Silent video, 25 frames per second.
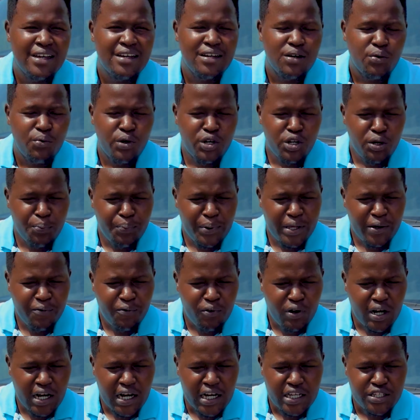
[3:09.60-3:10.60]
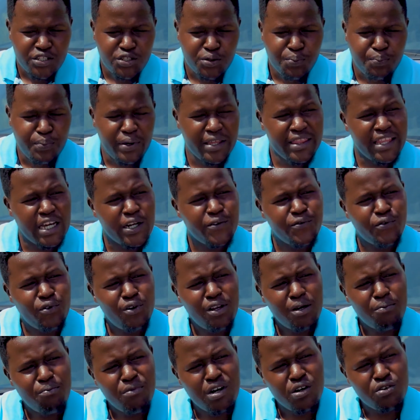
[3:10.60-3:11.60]
When you're paying for cash, you pay that full
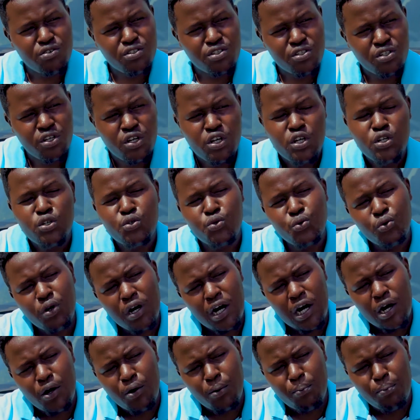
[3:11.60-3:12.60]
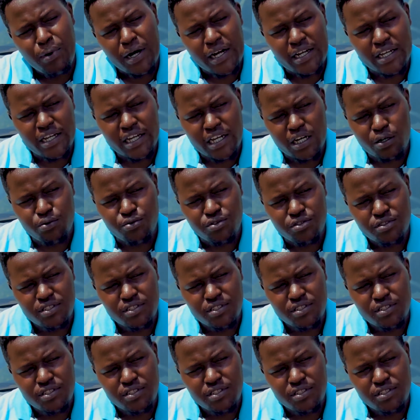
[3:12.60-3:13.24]
amount to our bank account.